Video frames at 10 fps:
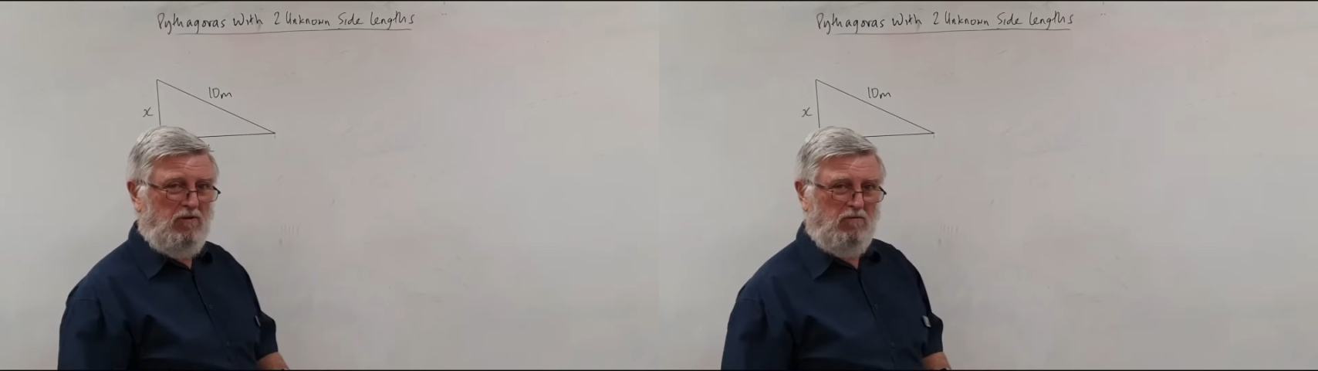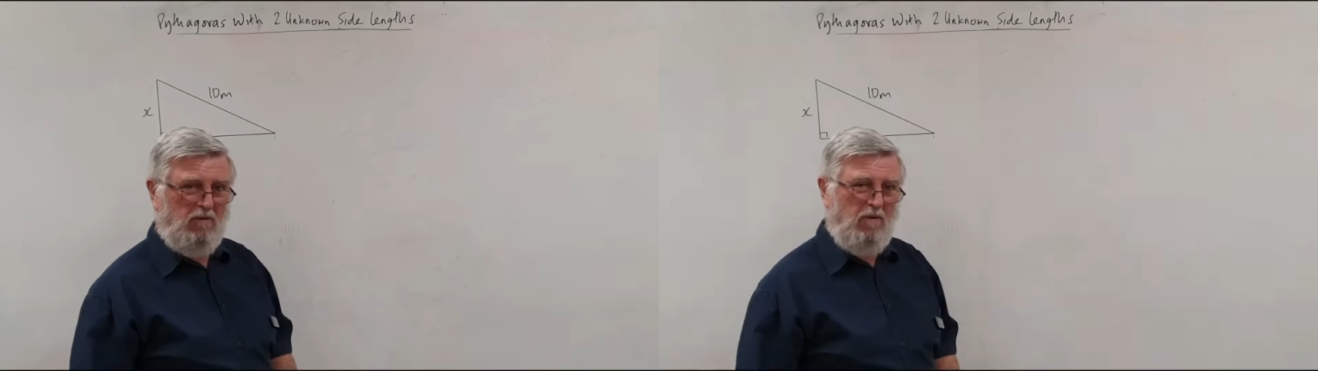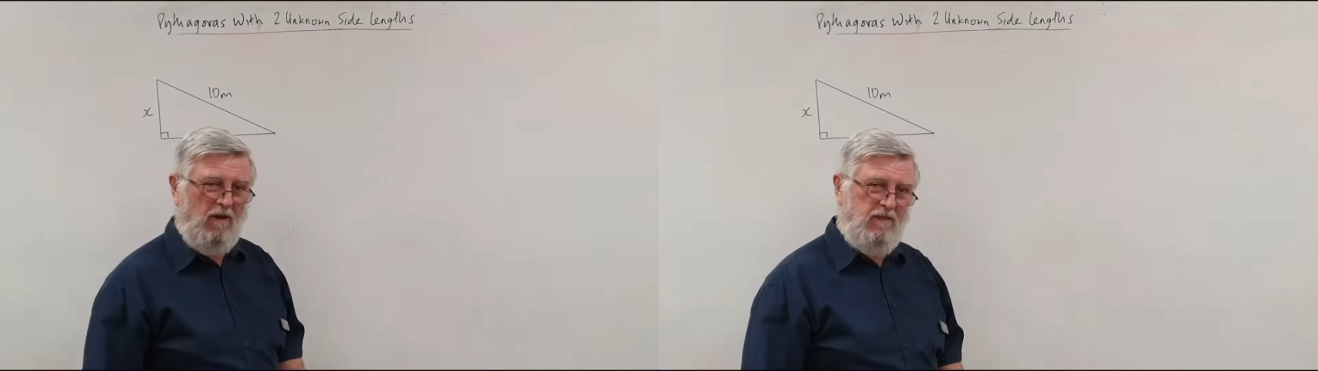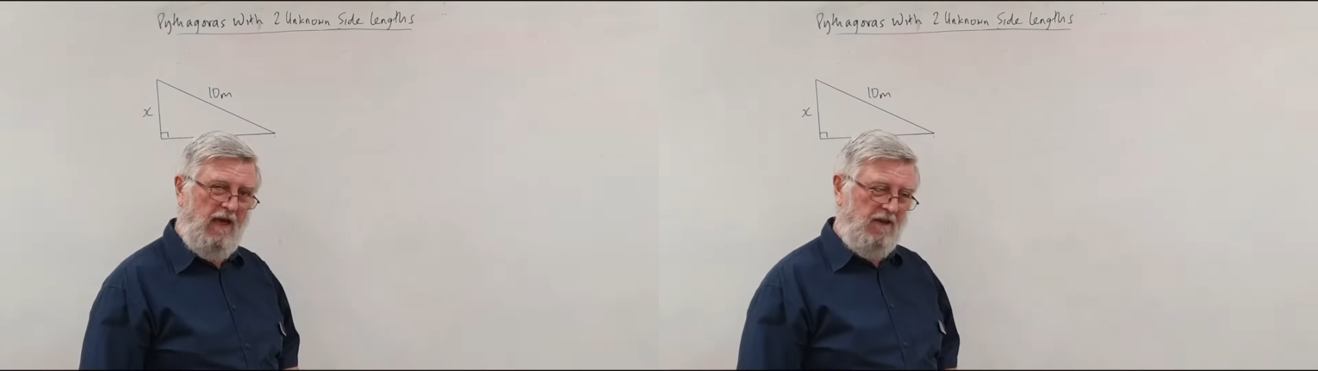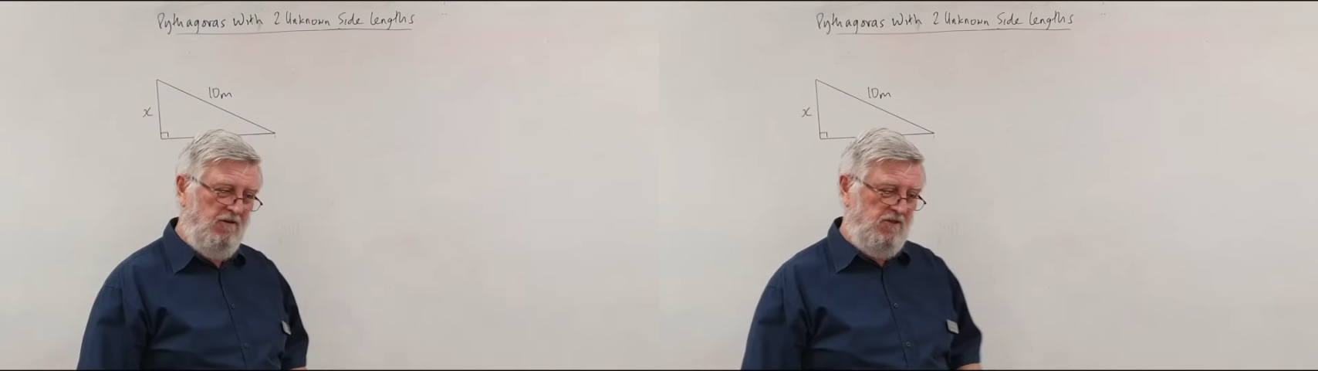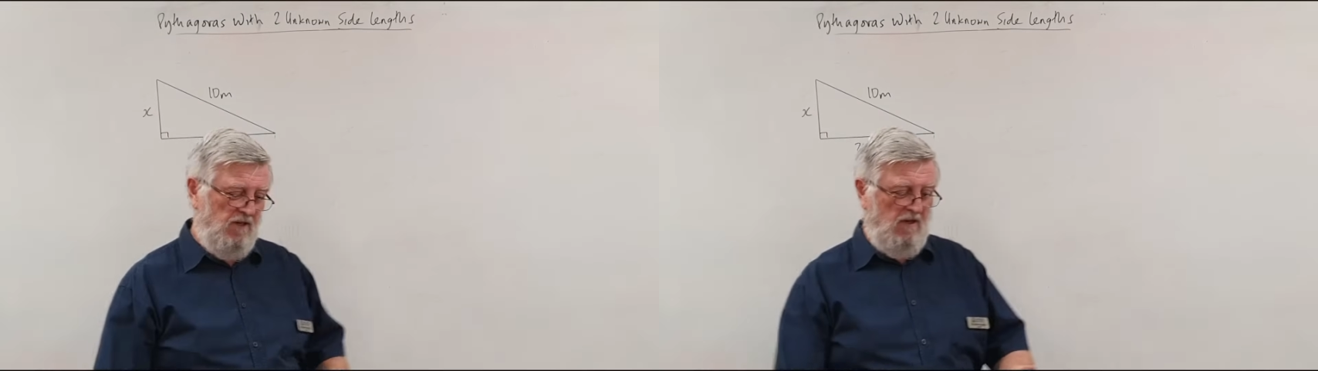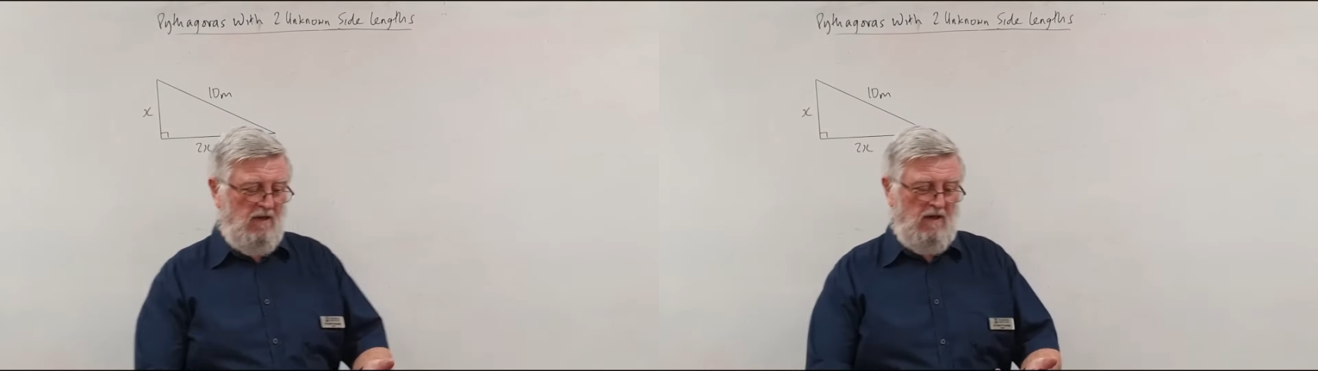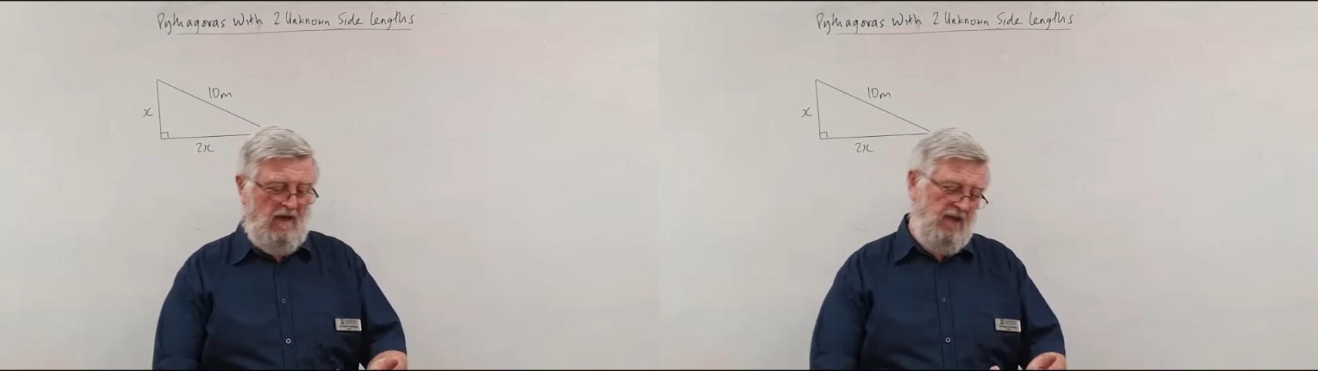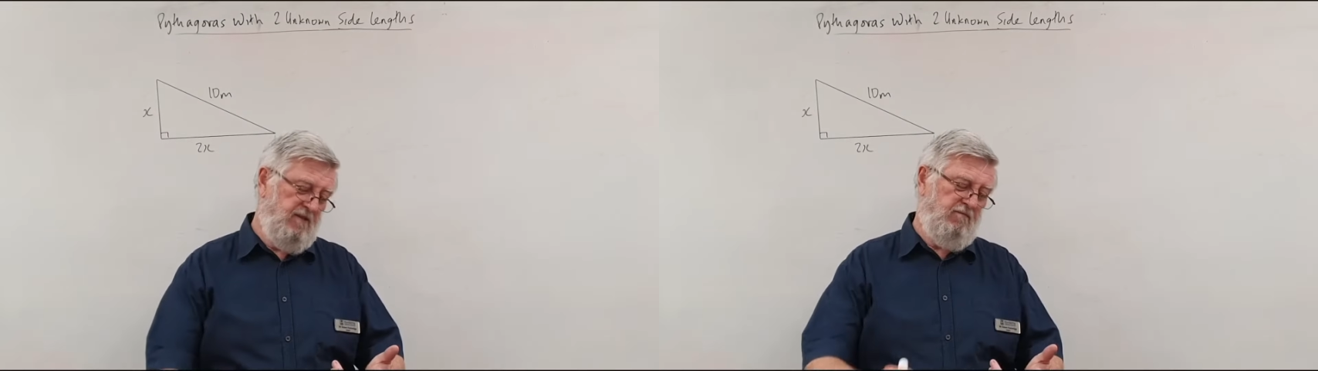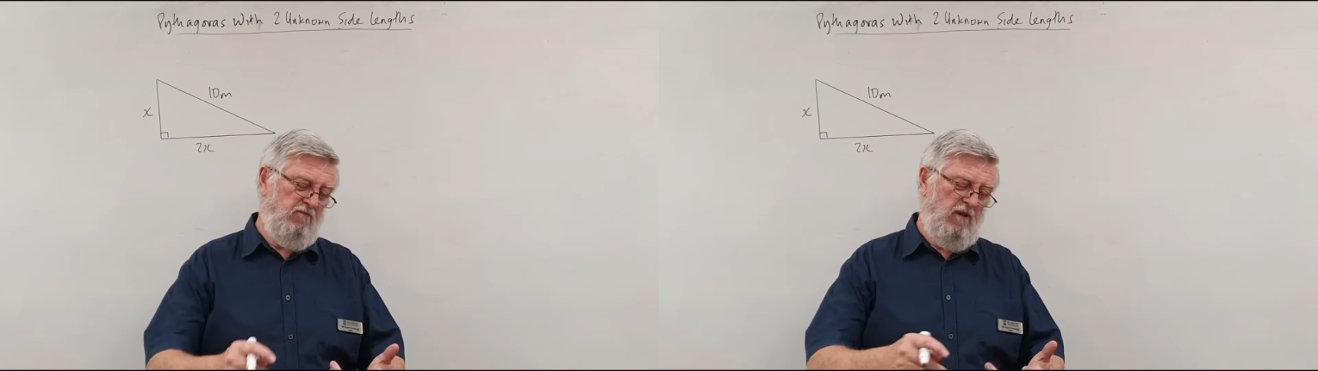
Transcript: do with Pythagoras has